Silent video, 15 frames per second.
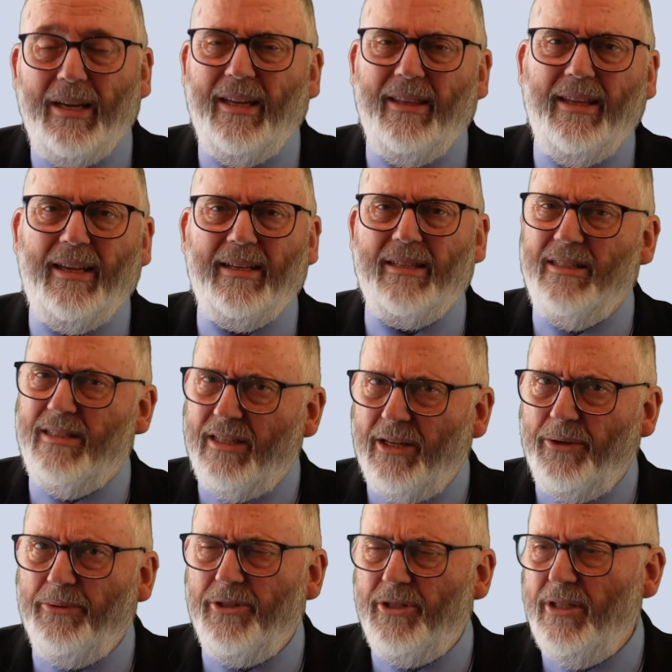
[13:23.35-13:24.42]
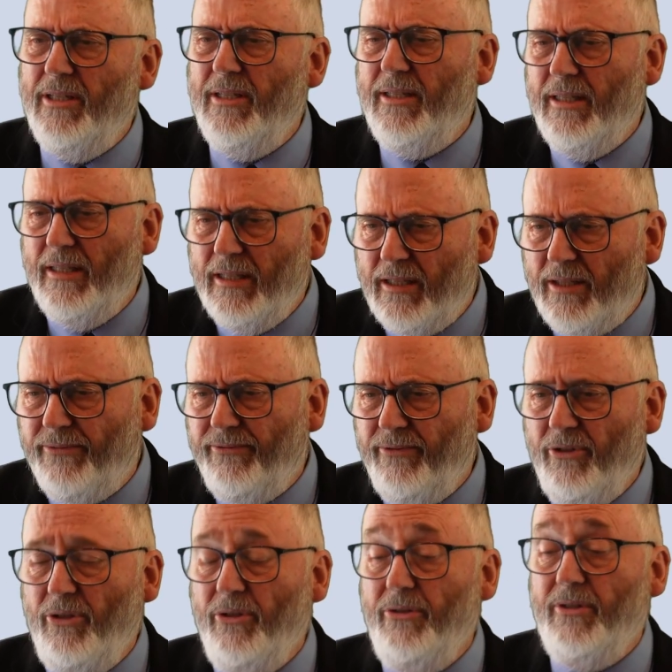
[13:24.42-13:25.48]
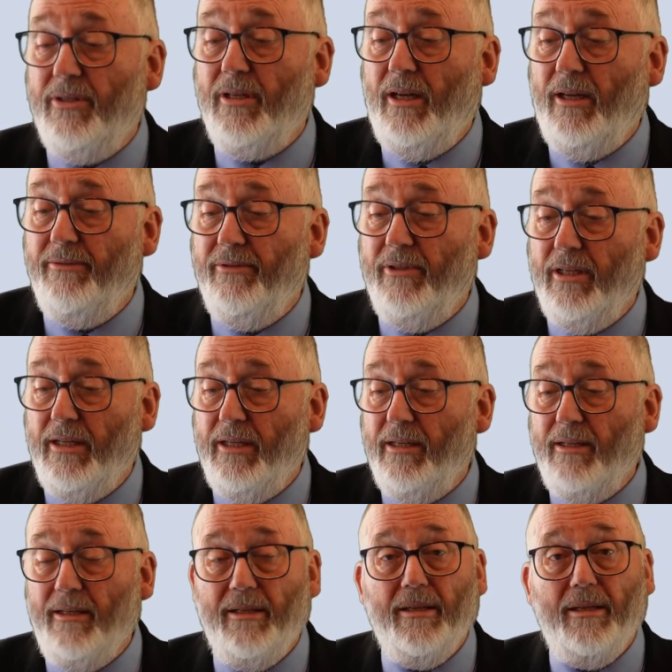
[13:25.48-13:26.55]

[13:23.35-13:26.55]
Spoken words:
and that distinguishes this use of the